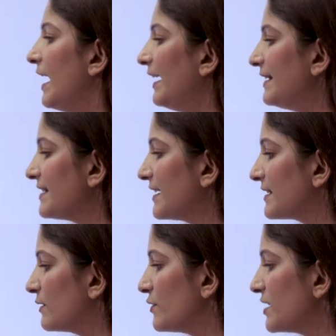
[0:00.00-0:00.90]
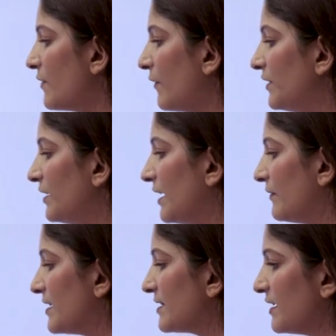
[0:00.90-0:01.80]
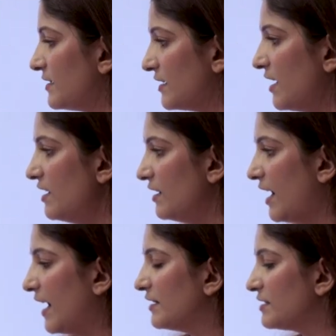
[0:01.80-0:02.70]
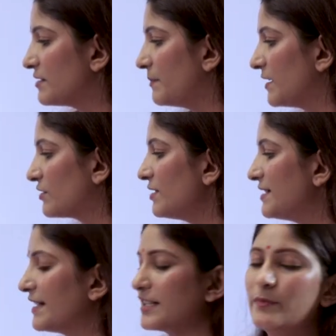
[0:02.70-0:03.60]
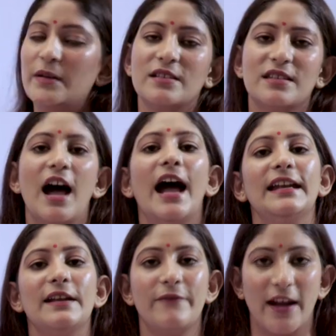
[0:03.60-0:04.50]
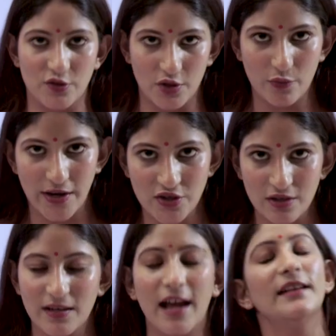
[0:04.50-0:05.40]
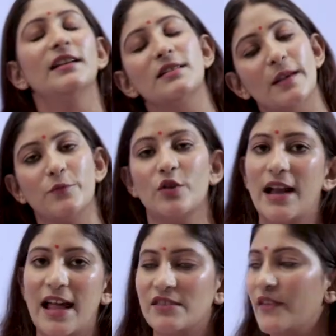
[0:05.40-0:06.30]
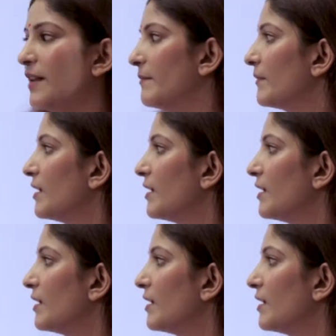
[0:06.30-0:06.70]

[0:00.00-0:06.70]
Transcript: It is exclusive of the railways in India and it is based on six pillars, highly factual question and conceptual as well.